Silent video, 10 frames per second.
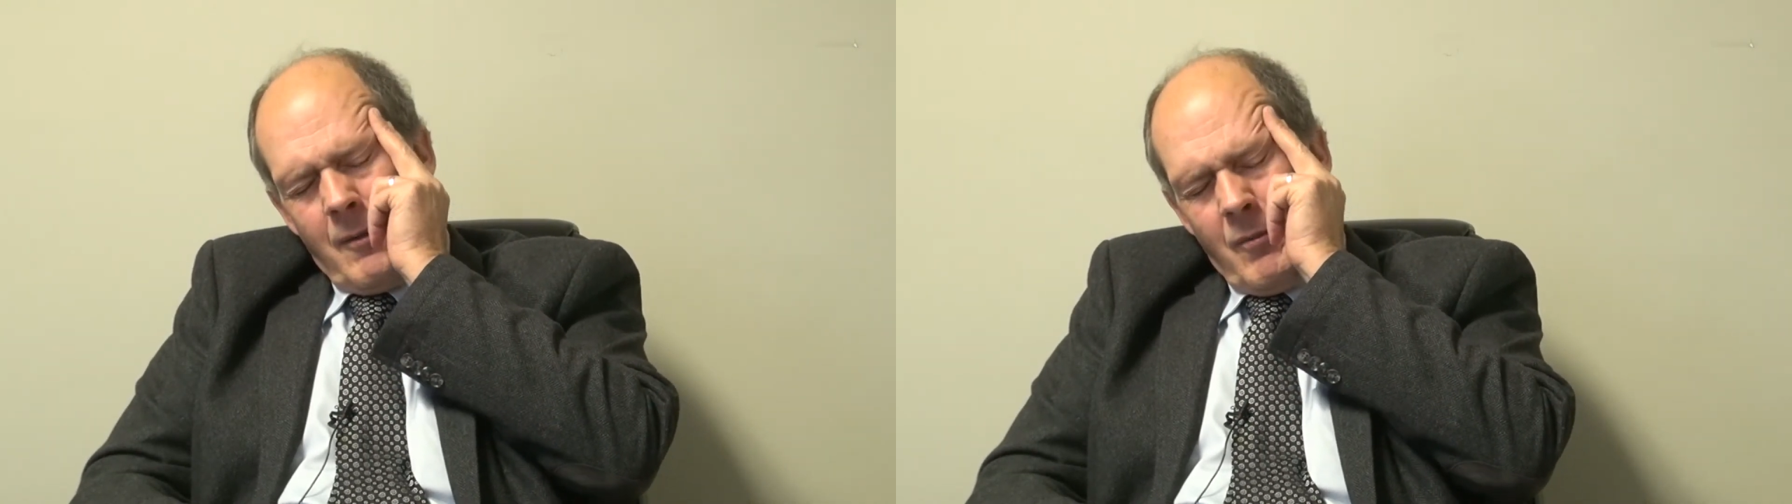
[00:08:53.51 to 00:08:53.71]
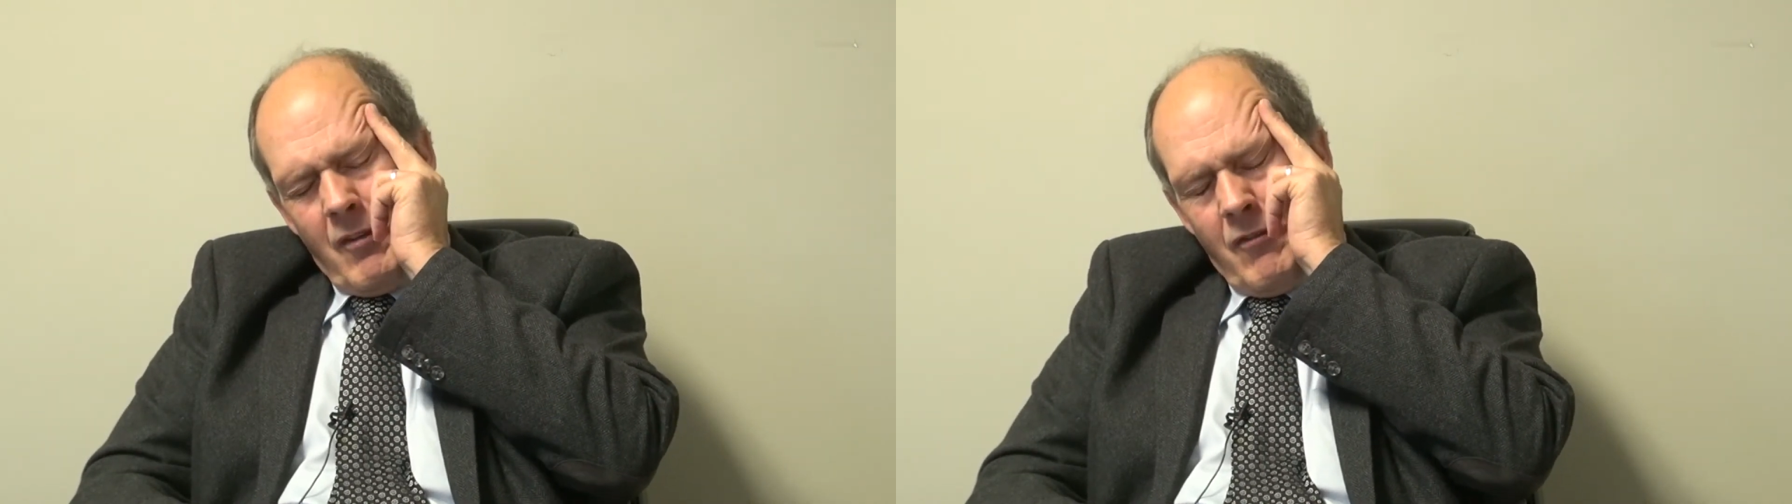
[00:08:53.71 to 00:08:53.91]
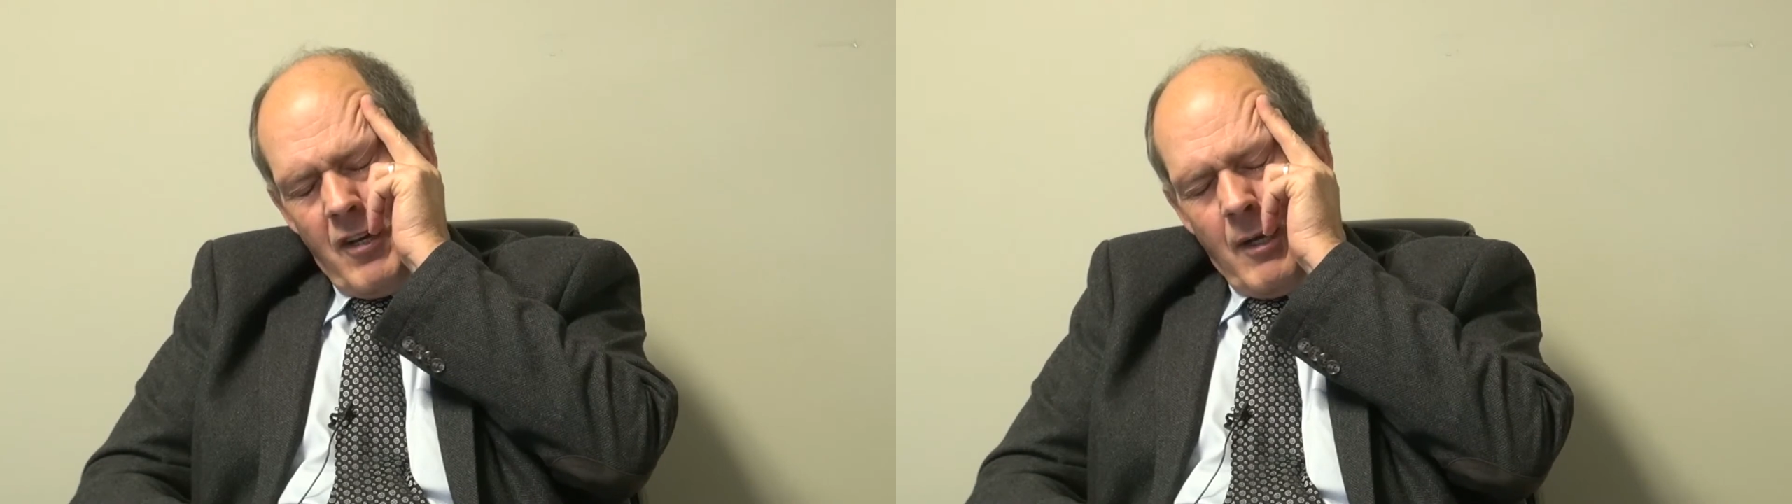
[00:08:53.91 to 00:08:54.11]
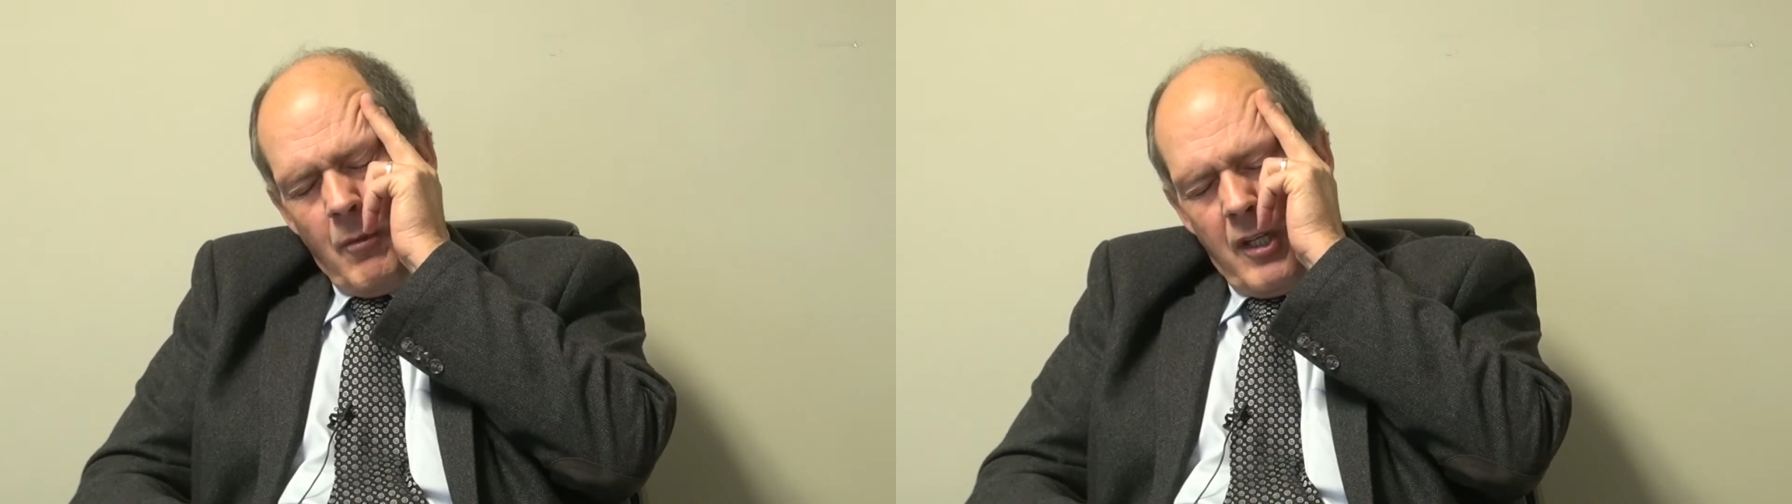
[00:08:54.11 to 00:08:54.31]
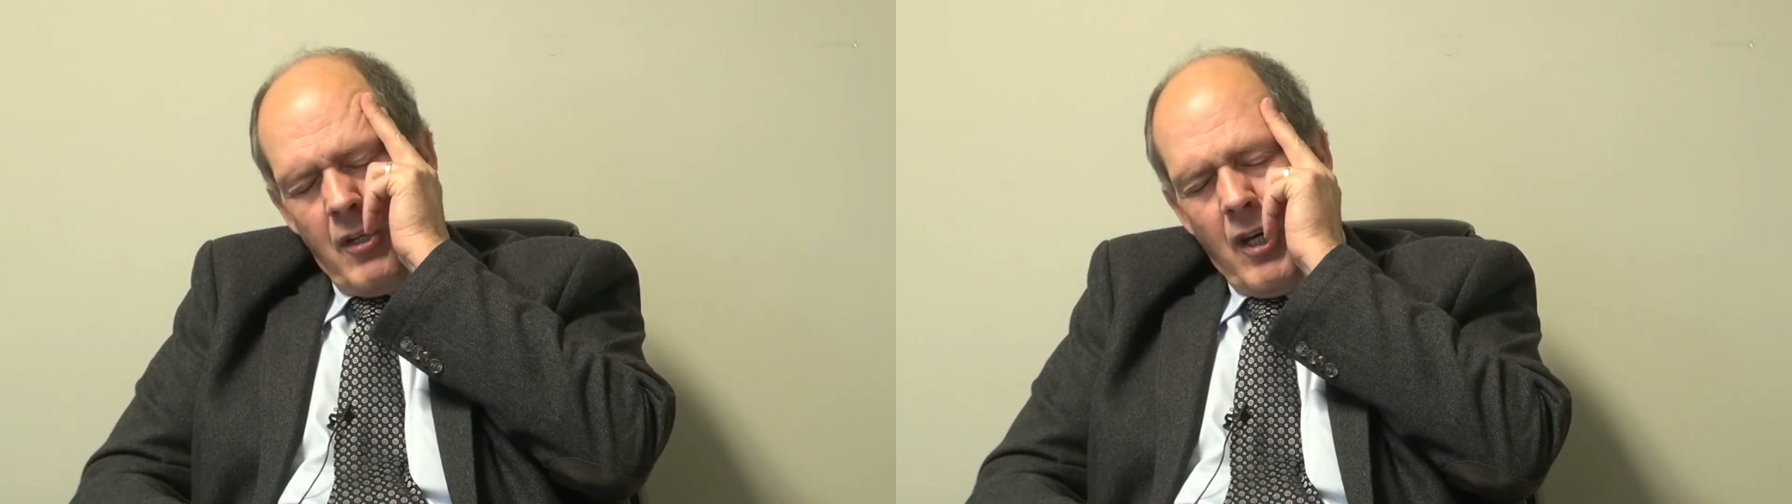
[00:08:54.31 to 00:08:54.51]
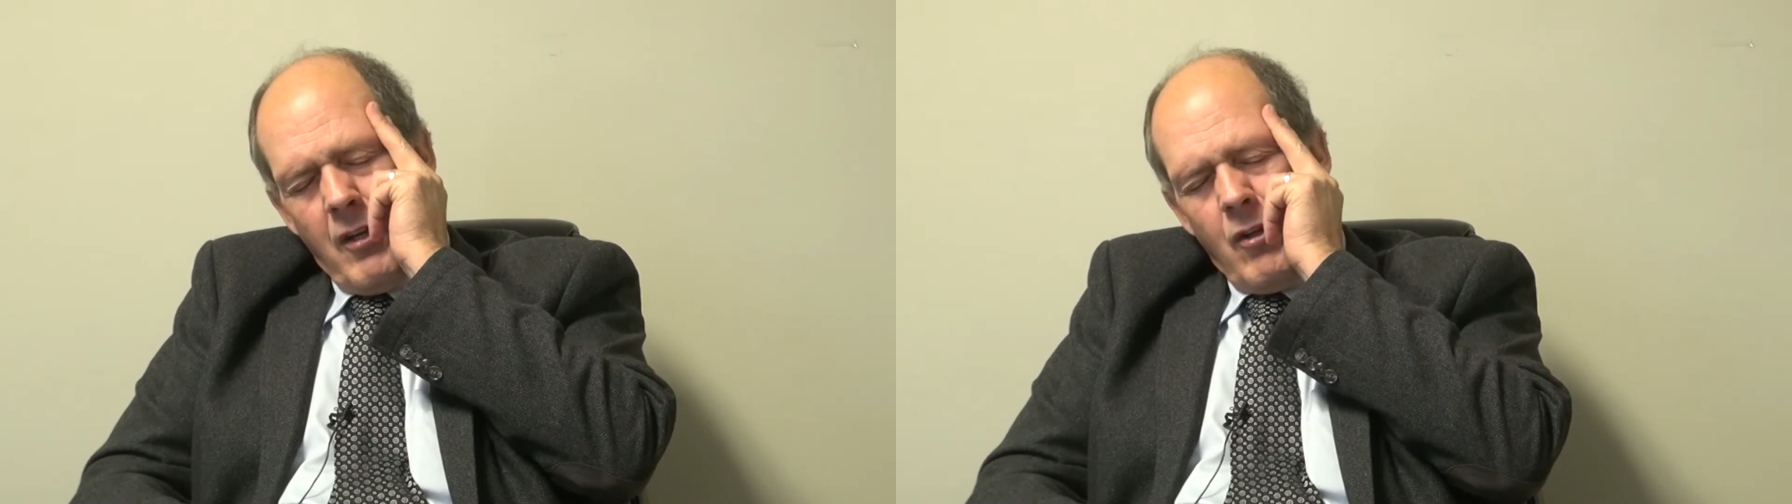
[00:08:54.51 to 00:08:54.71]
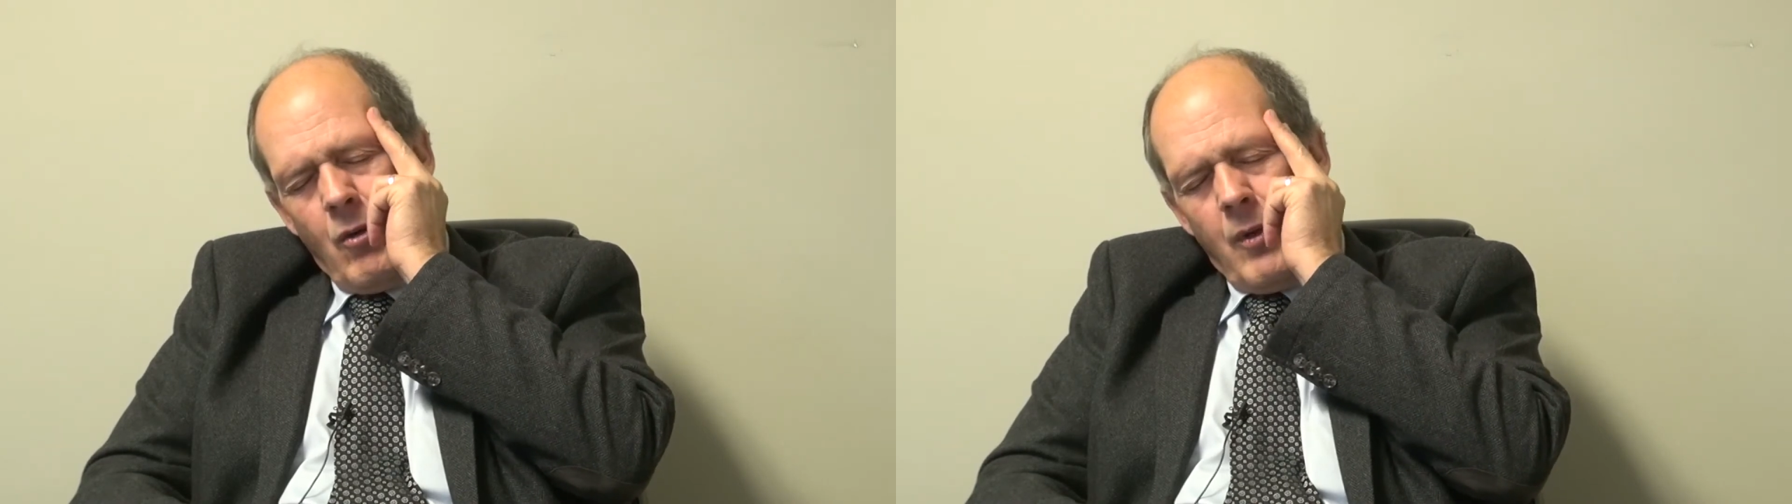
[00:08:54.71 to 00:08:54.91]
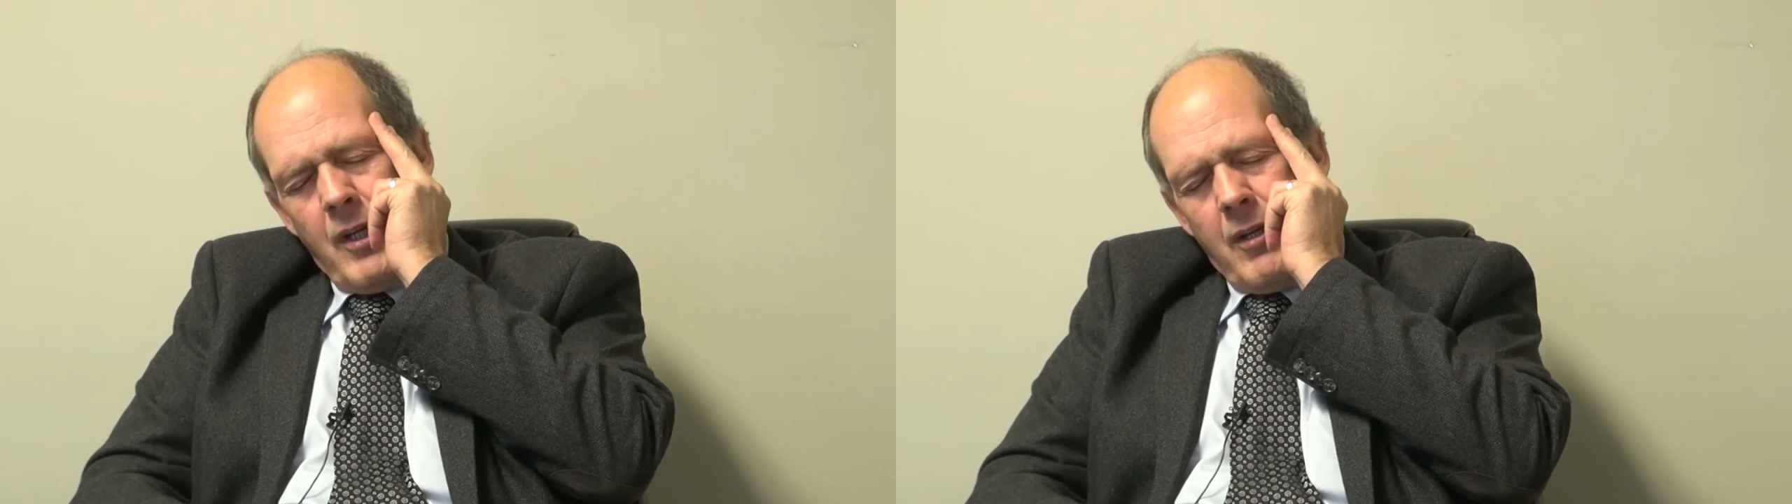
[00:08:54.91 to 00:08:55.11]
the family, not
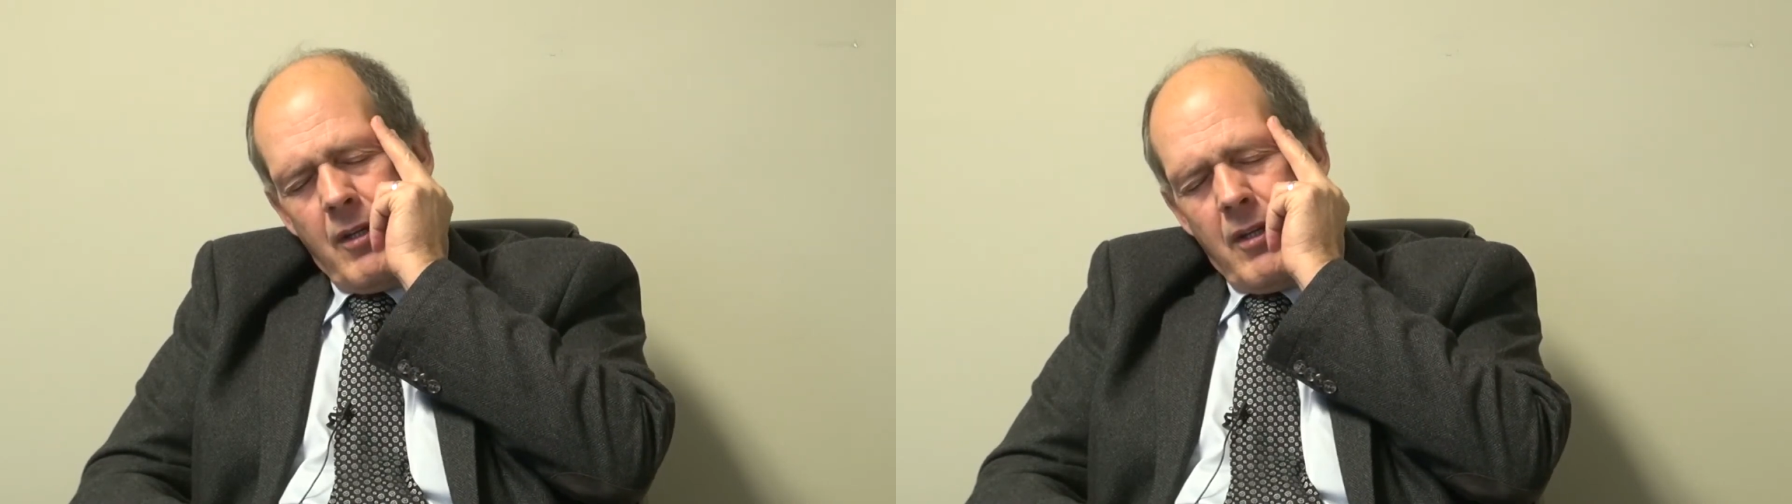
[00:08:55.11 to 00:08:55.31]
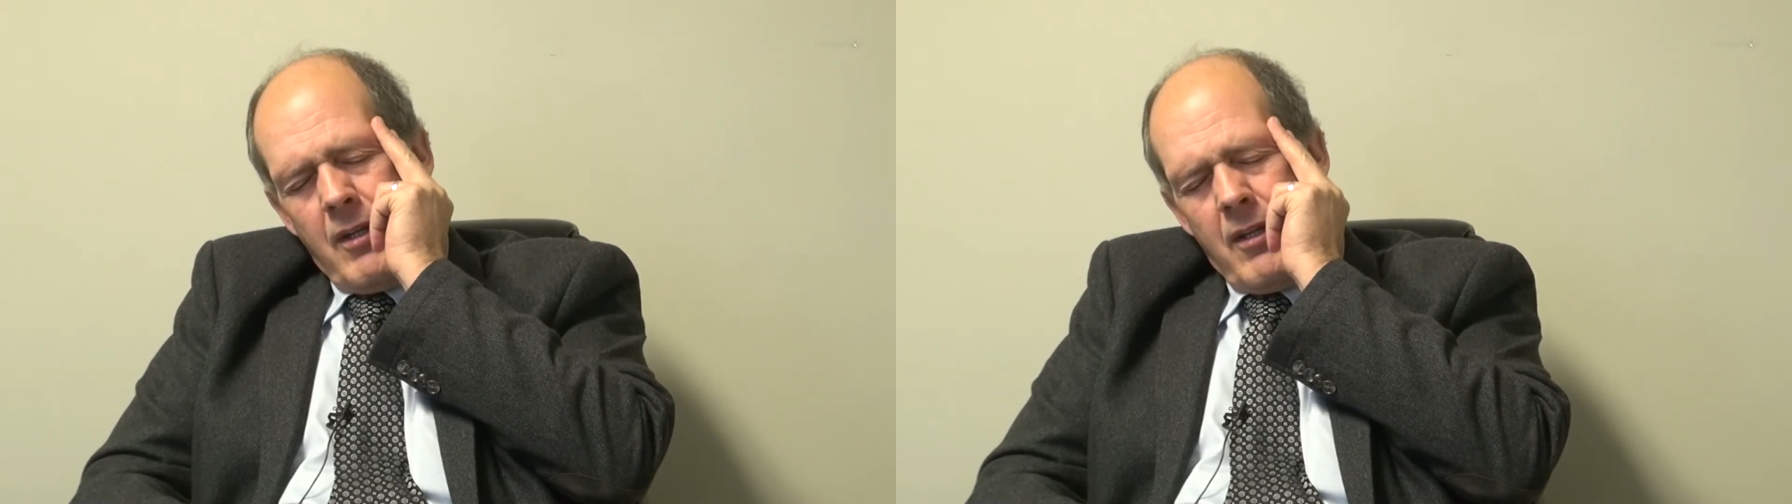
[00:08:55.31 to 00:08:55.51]
knowing